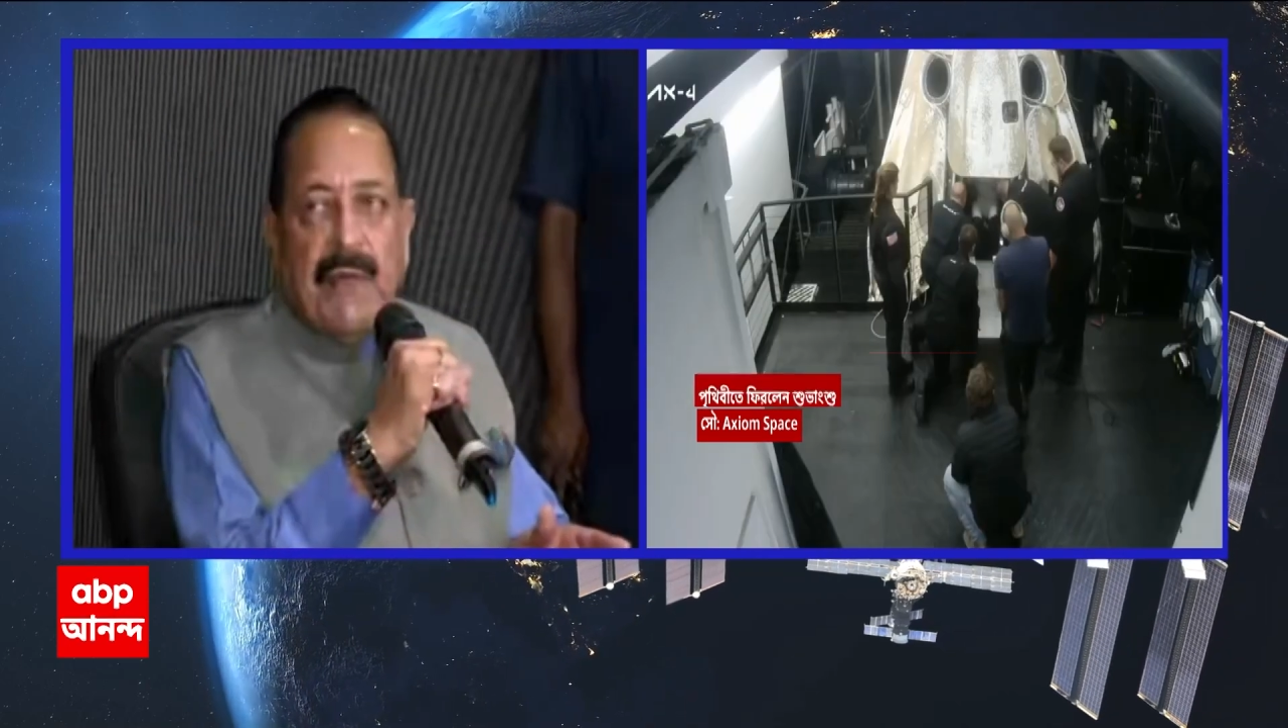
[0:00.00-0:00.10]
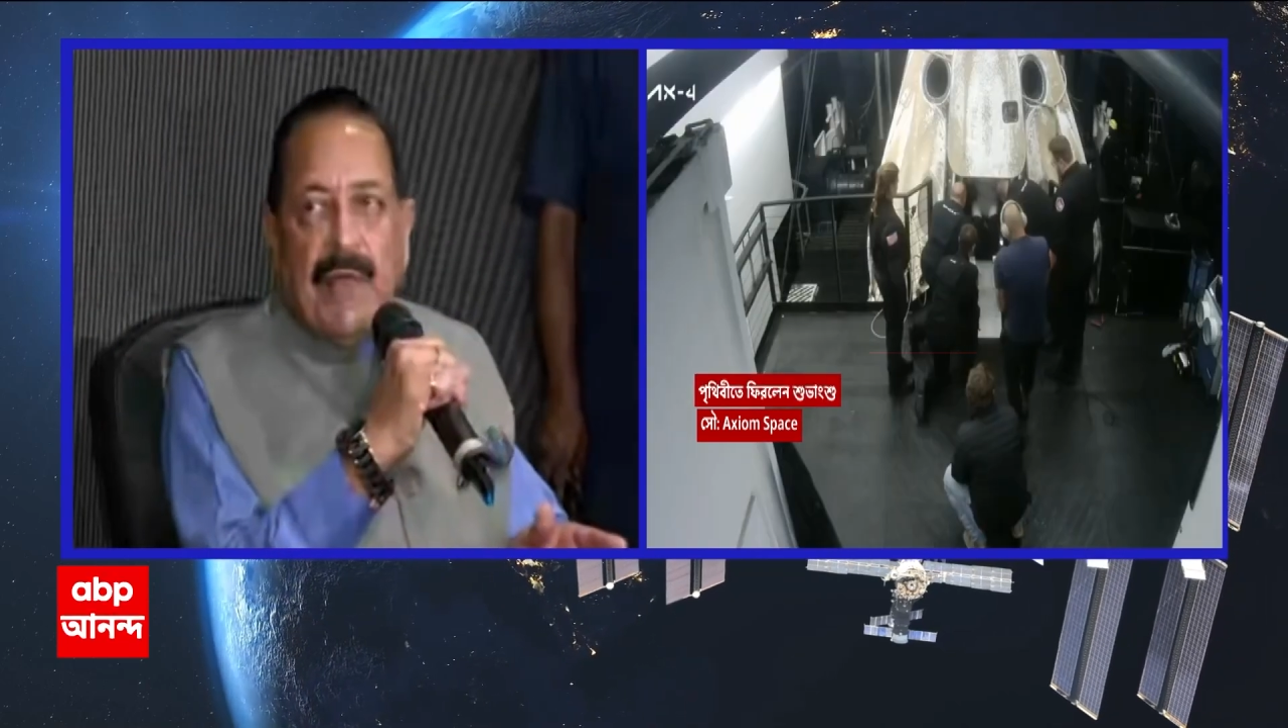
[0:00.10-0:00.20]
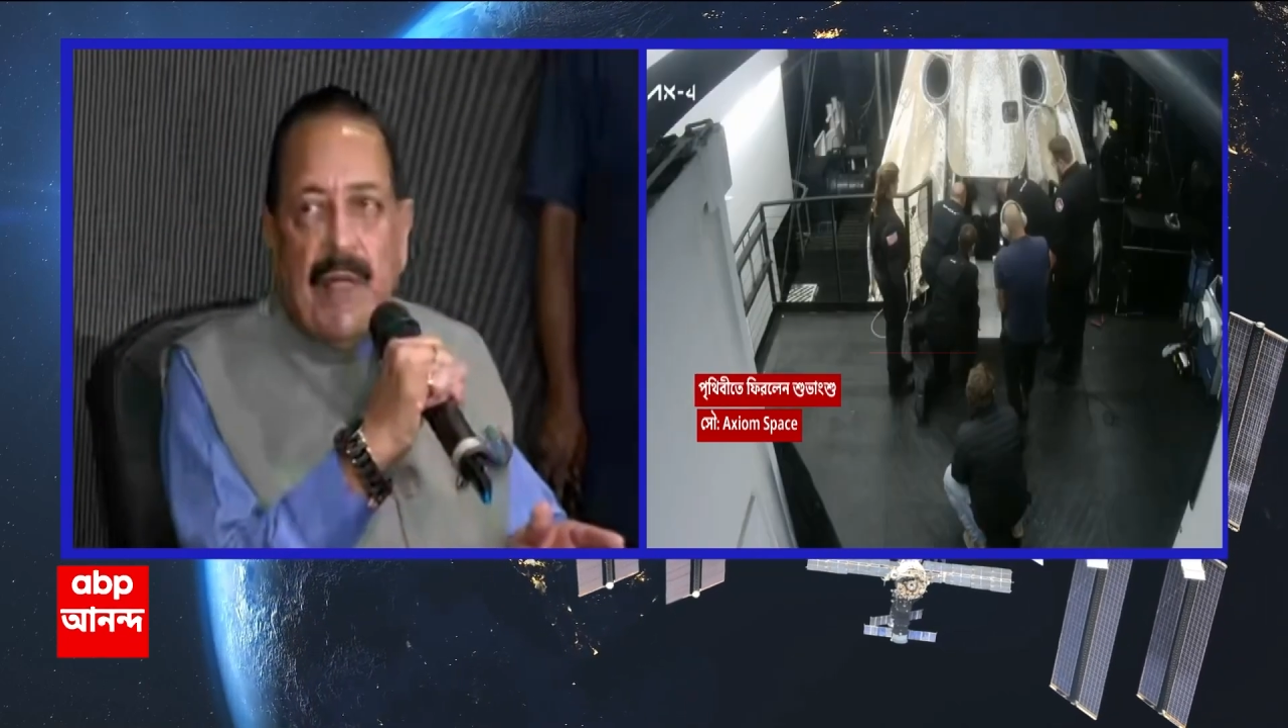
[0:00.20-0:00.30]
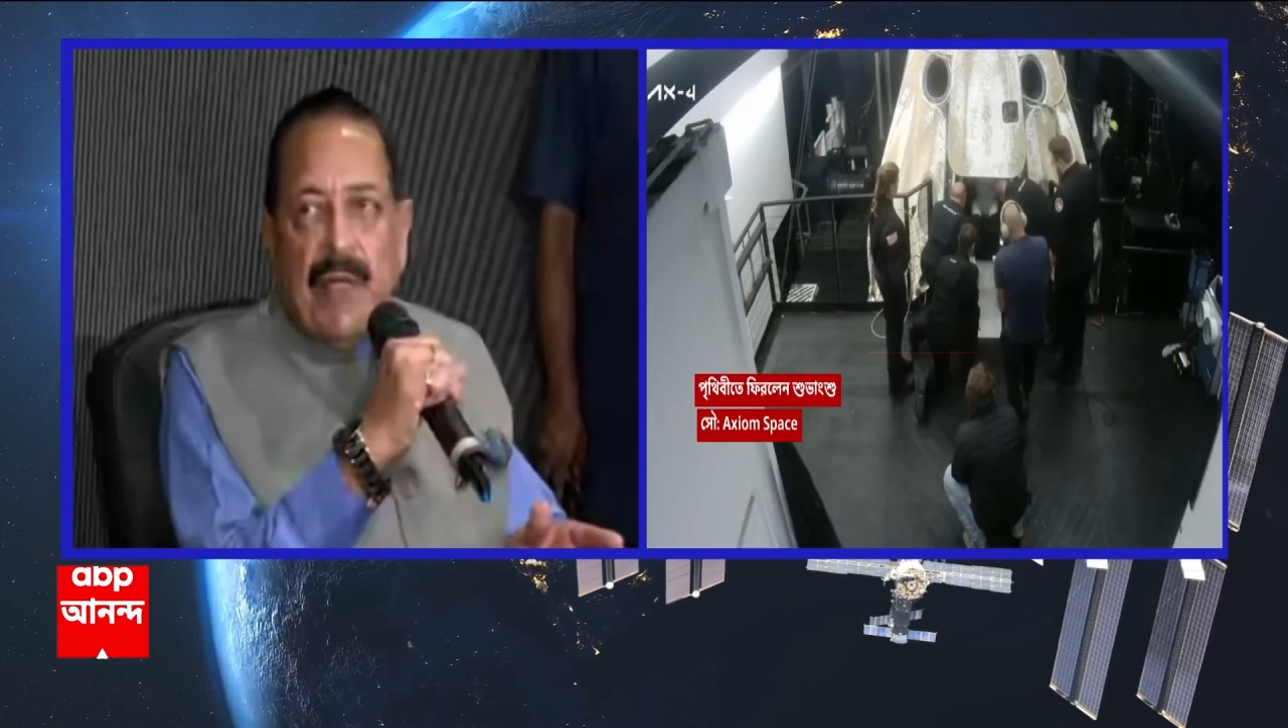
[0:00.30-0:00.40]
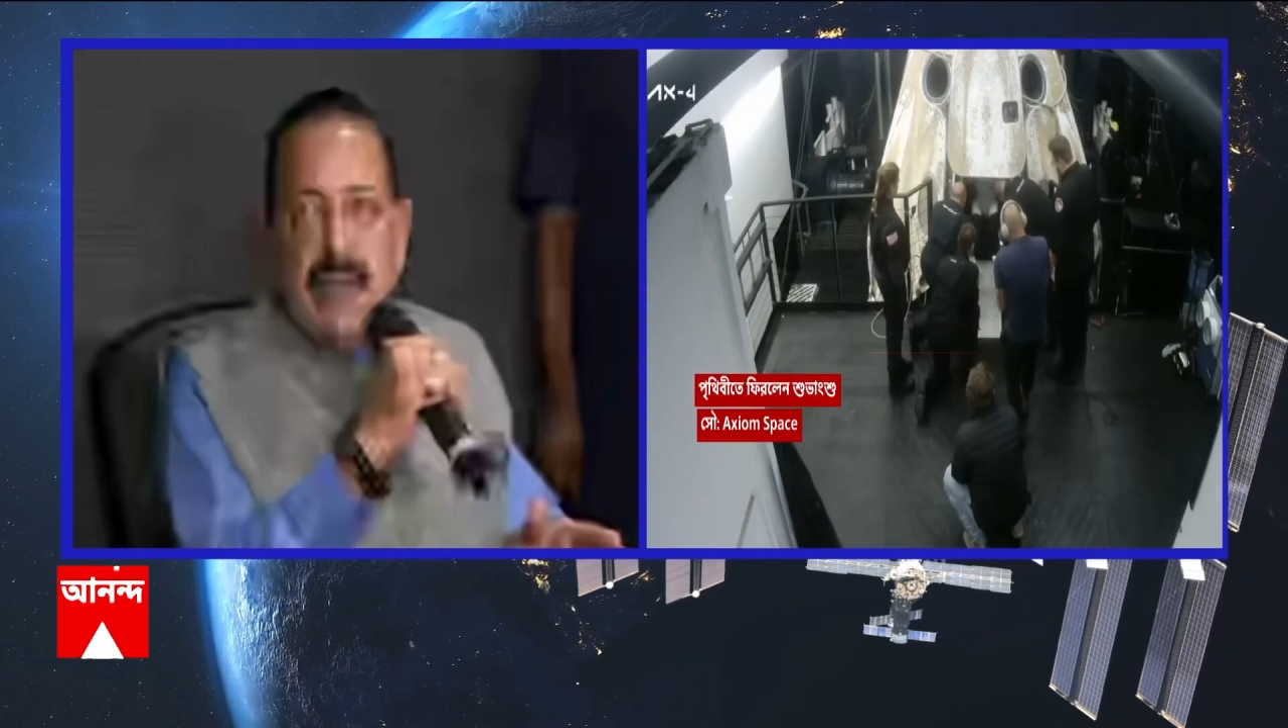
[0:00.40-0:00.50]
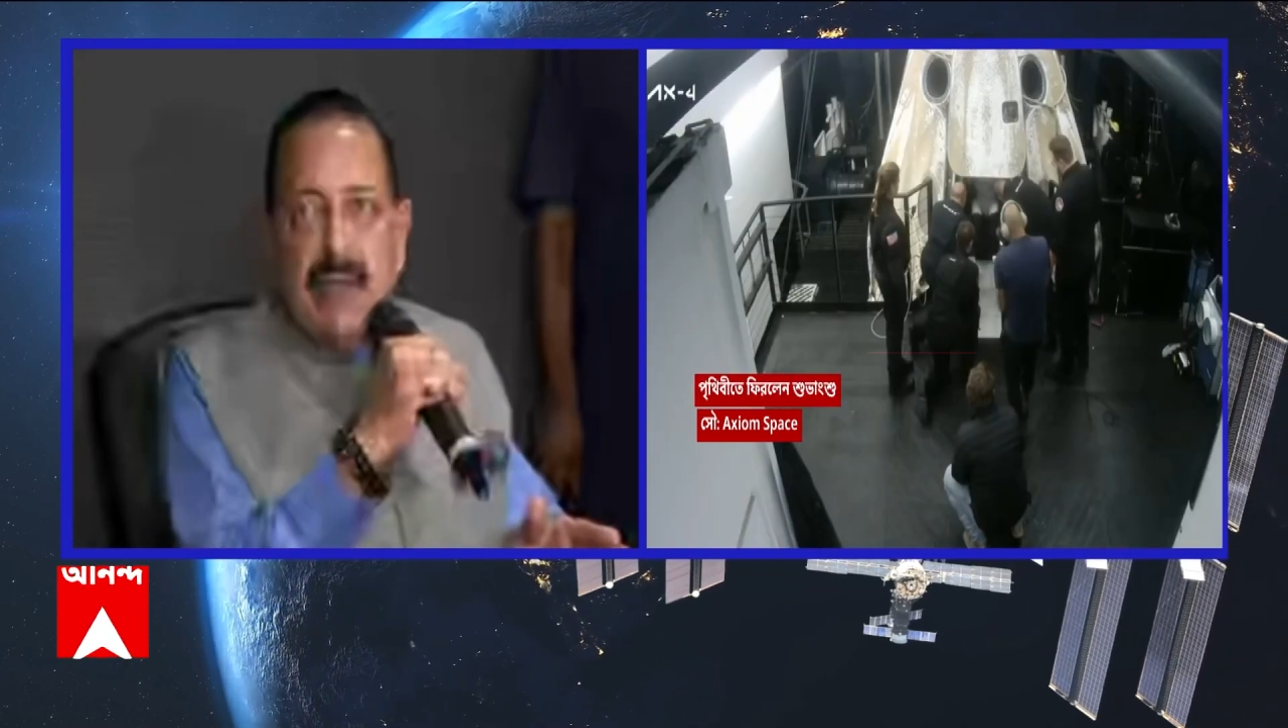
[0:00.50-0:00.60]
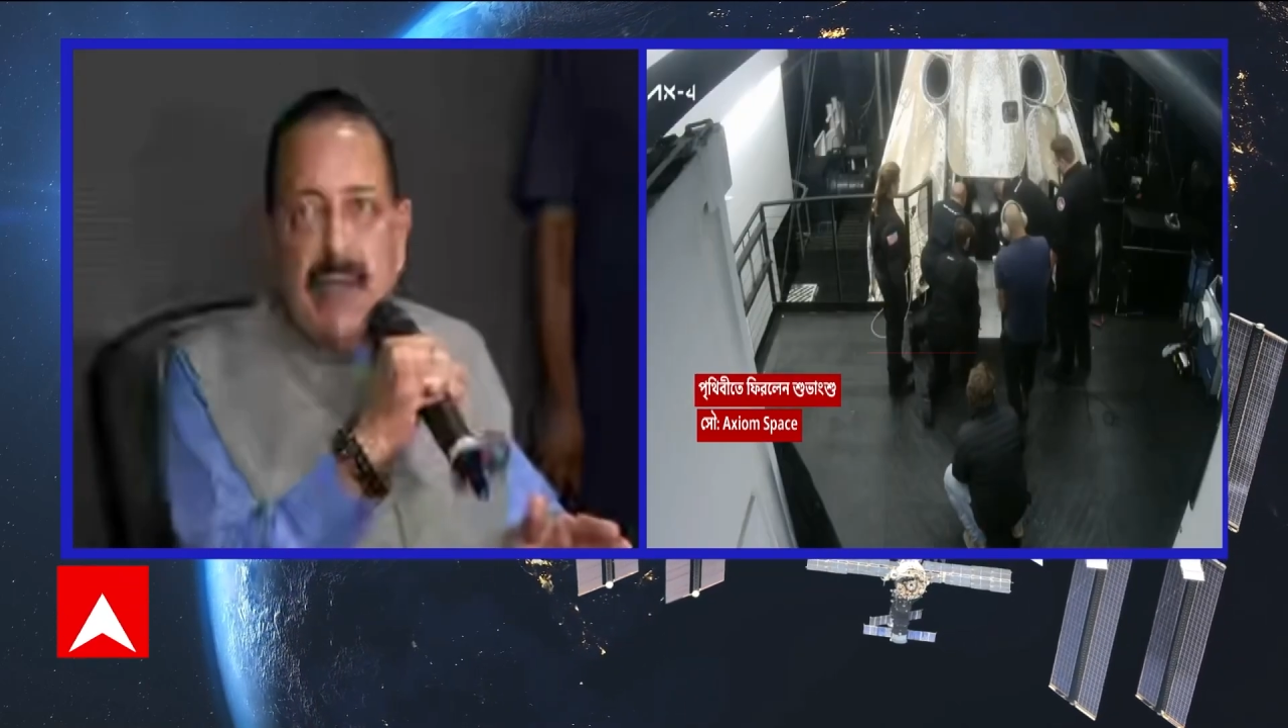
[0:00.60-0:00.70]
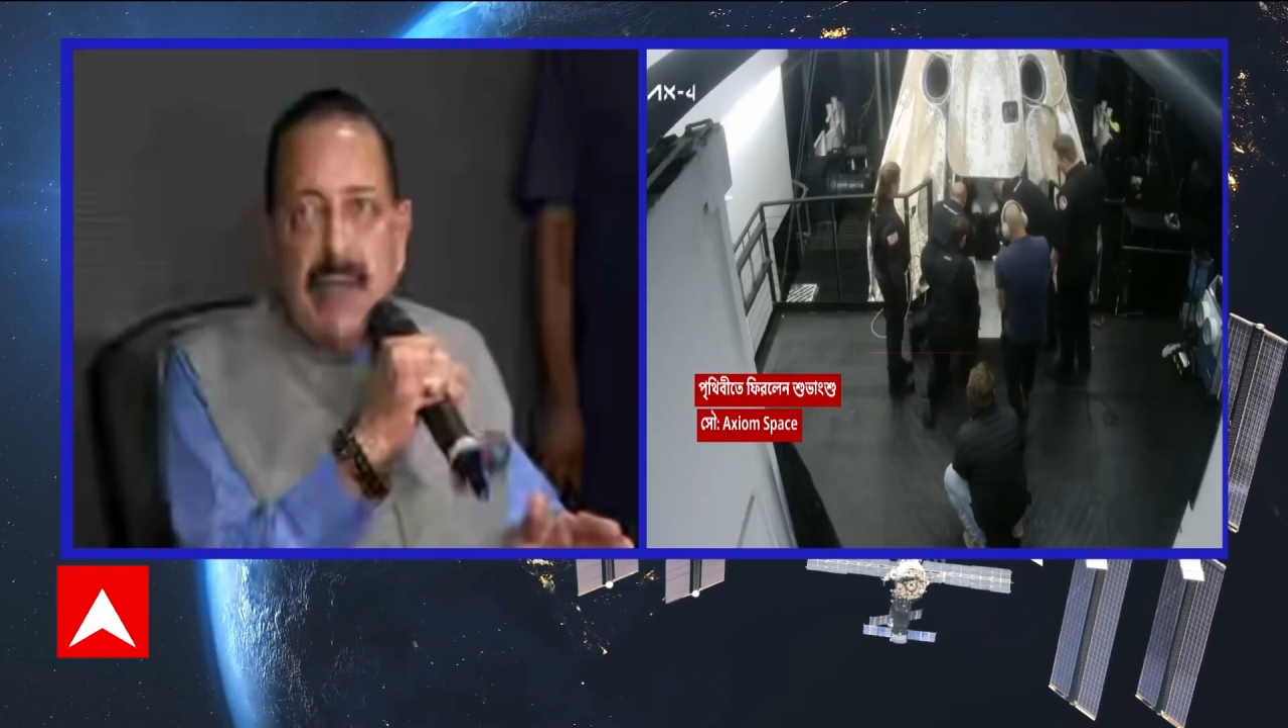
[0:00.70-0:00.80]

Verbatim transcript: having